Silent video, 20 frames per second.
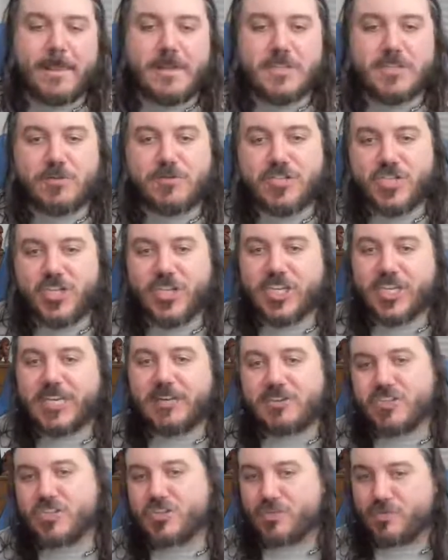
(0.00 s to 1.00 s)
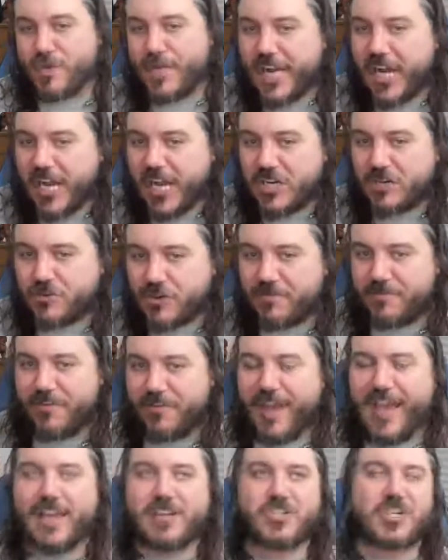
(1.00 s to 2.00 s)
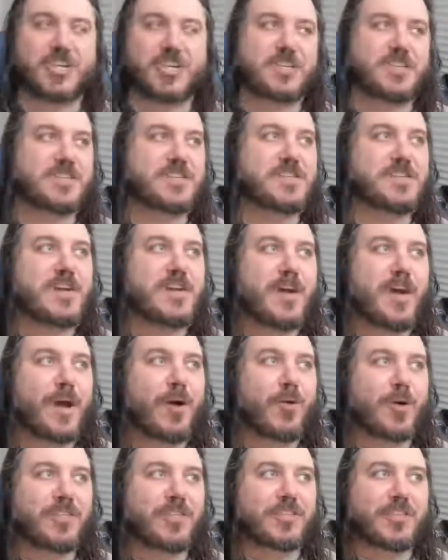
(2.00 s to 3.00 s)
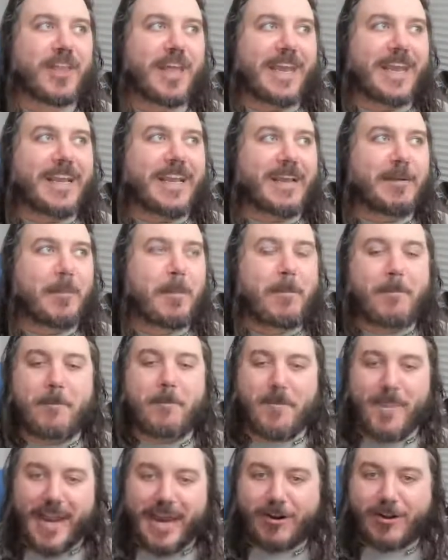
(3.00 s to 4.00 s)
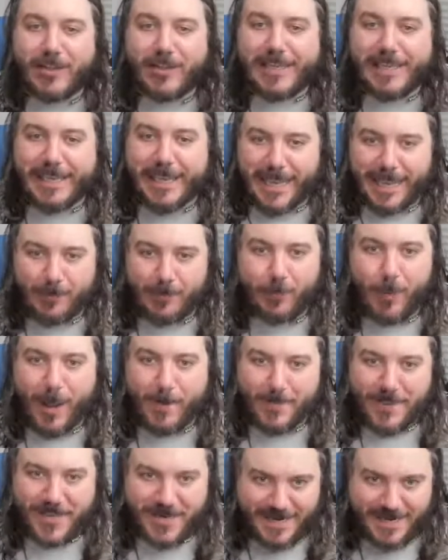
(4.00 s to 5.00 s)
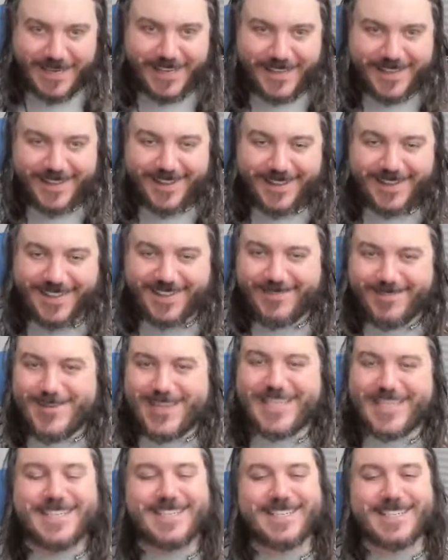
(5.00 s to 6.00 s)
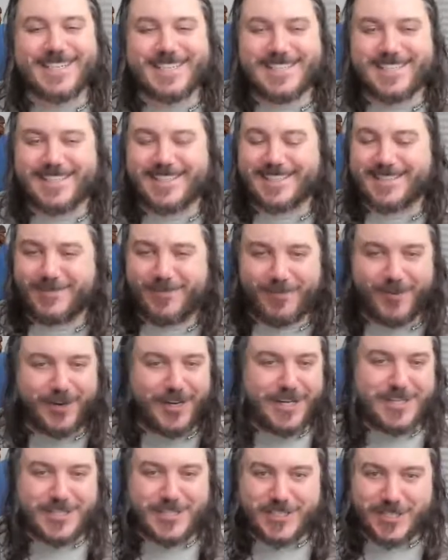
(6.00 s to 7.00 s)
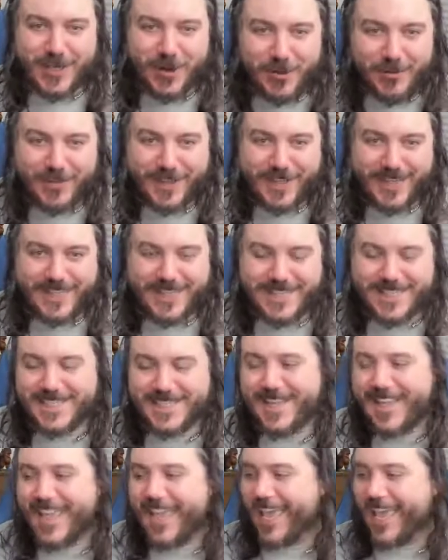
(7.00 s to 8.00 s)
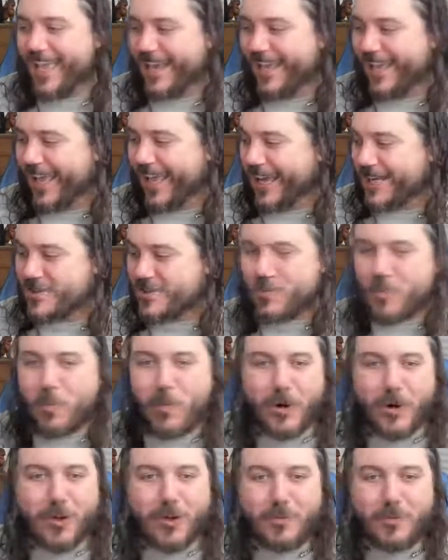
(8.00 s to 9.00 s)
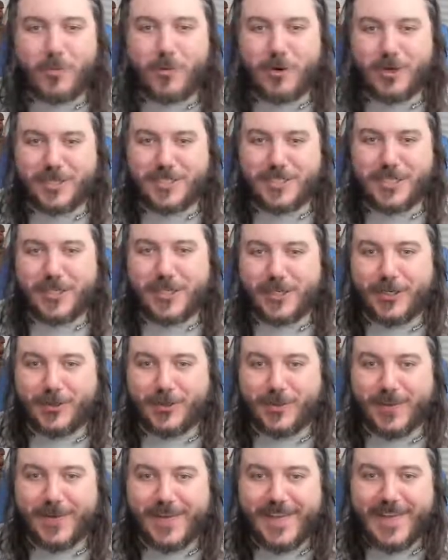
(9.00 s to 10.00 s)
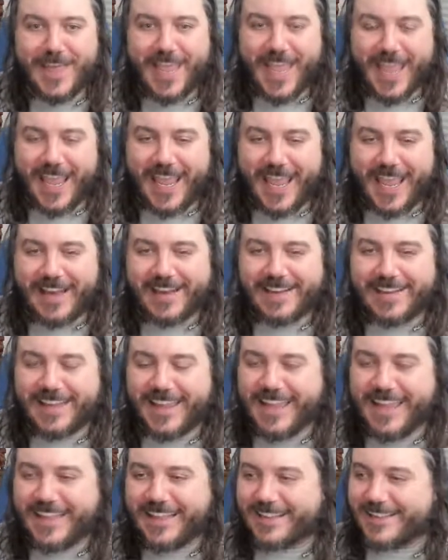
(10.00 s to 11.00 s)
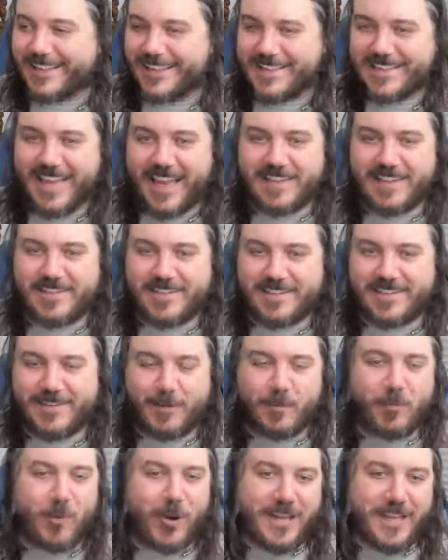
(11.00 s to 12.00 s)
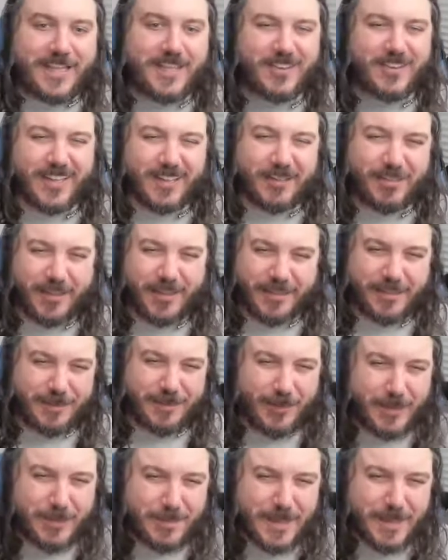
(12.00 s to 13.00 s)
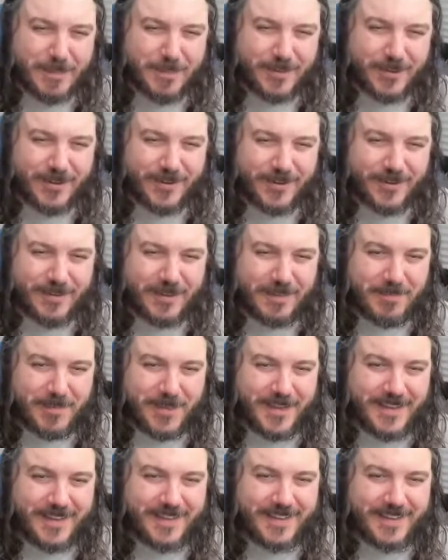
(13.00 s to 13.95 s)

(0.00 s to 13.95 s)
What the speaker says: So she kills 300 fascists with like barely a weapon because it's the freaking Soviets and it's World War II. And like this guy's just like, what? He killed like 30 people or something?